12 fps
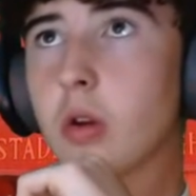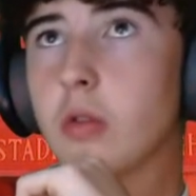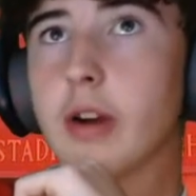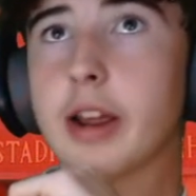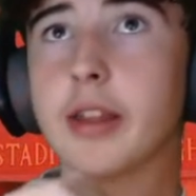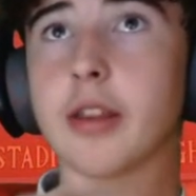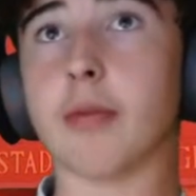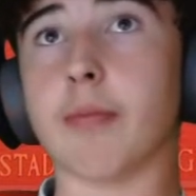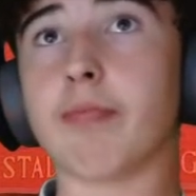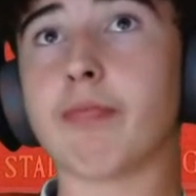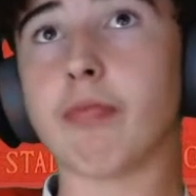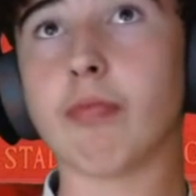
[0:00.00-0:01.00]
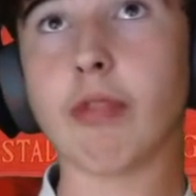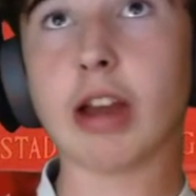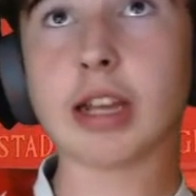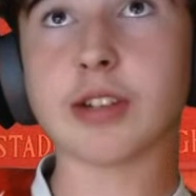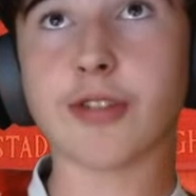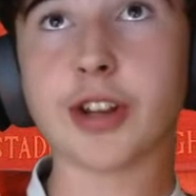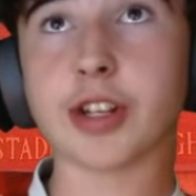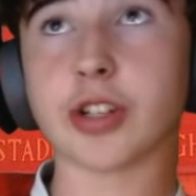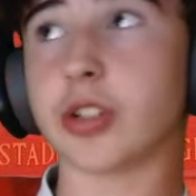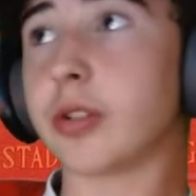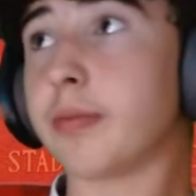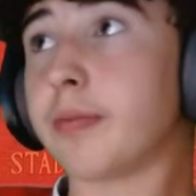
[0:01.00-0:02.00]
Right then, that is
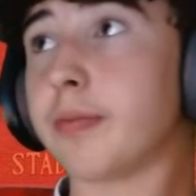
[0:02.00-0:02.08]
finished.